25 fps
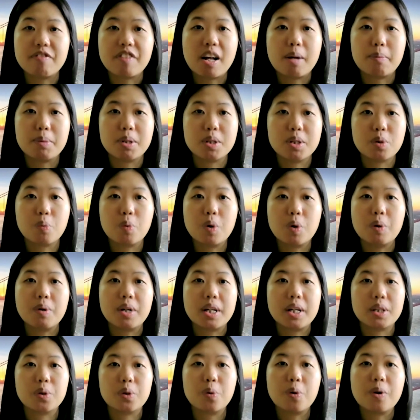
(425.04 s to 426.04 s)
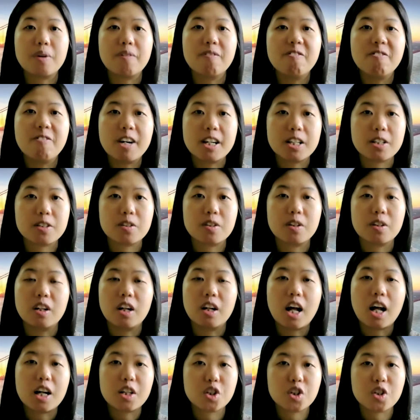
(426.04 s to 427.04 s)
families willing to invest
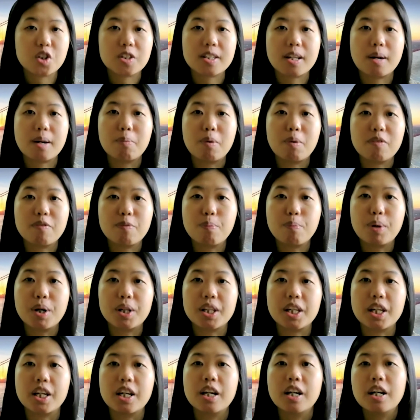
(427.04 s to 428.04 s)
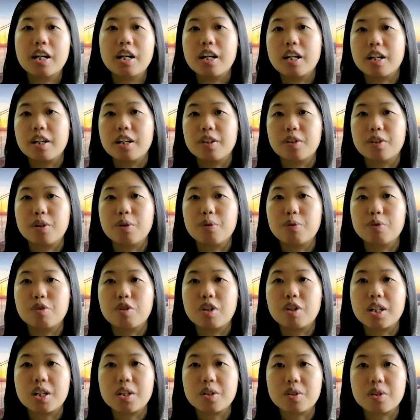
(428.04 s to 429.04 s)
large sum of money in
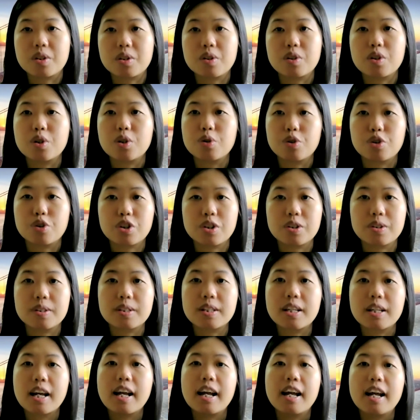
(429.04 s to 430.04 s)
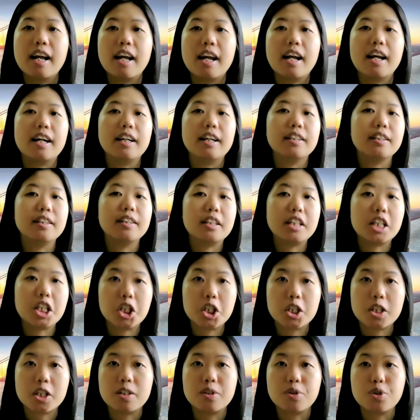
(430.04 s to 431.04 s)
tutoring institutions. And
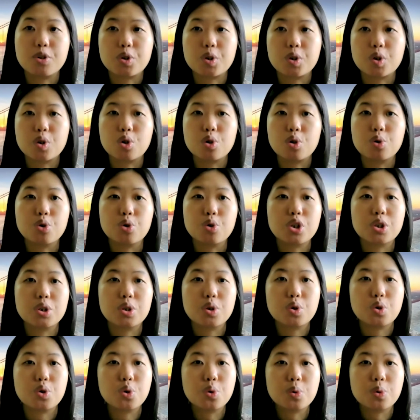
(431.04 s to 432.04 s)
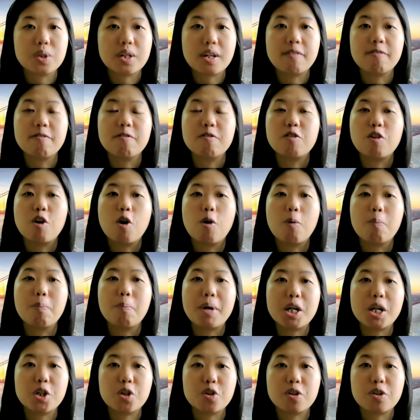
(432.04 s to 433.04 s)
these institutions use
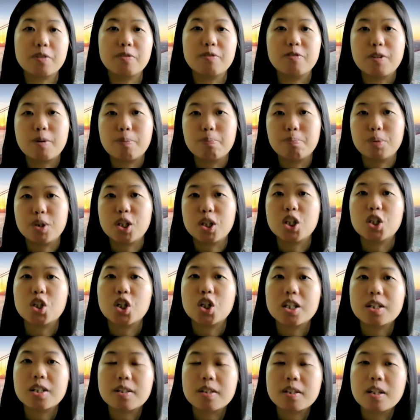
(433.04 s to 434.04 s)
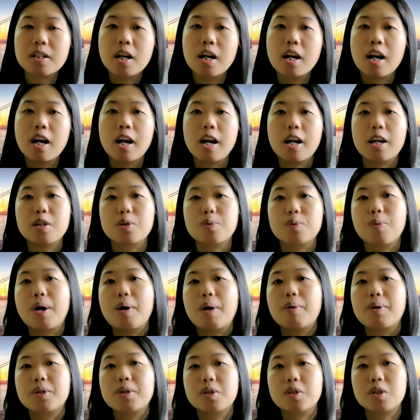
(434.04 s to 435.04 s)
information from teachers as
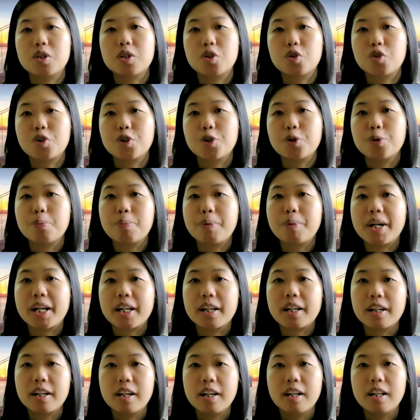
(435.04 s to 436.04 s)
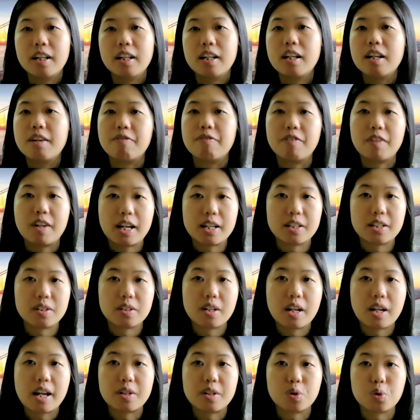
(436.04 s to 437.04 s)
well as distributing
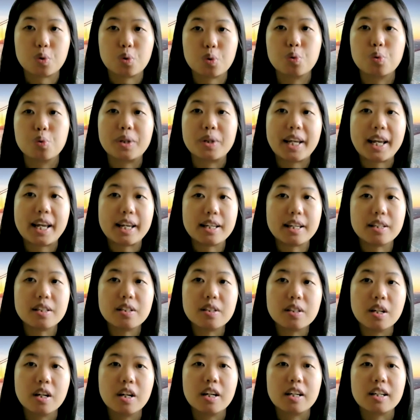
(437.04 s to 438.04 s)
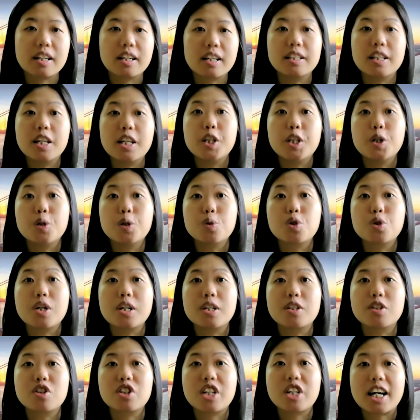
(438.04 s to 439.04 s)
leaflets at school gates, continue to
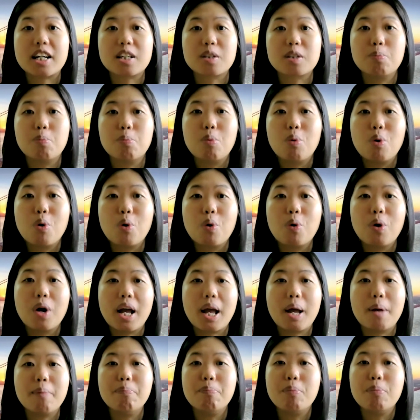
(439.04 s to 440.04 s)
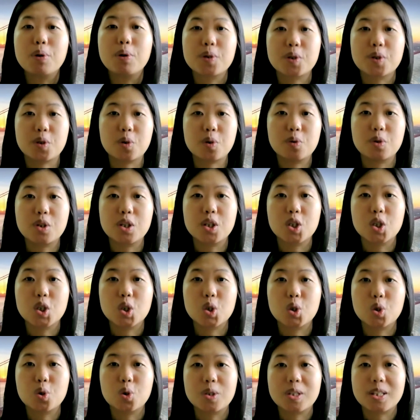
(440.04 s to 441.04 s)
attract more and more
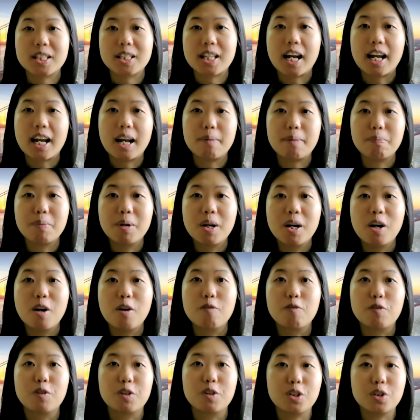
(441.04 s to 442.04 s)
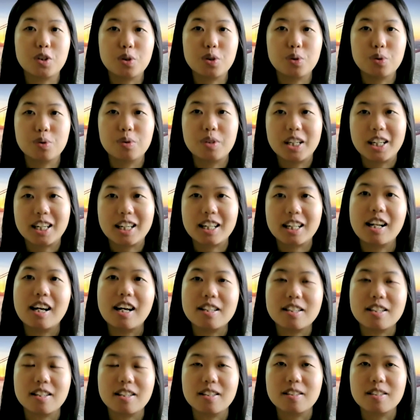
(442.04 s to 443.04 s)
students to sign up for the tutoring
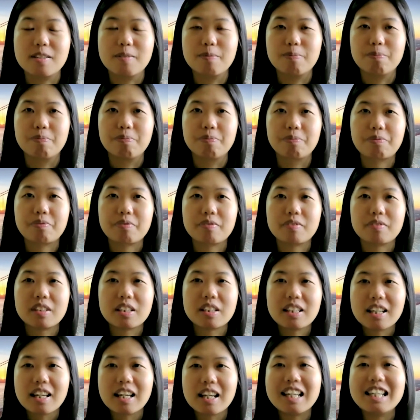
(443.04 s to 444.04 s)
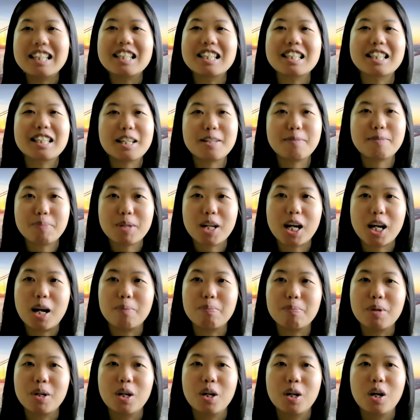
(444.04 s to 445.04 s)
classes. At the same
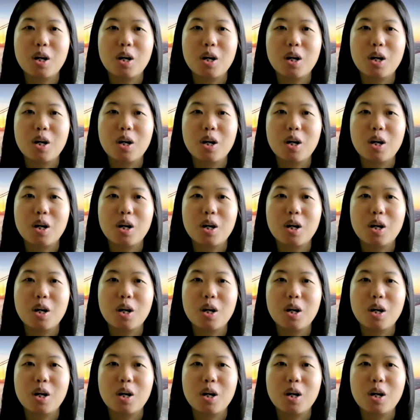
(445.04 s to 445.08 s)
time,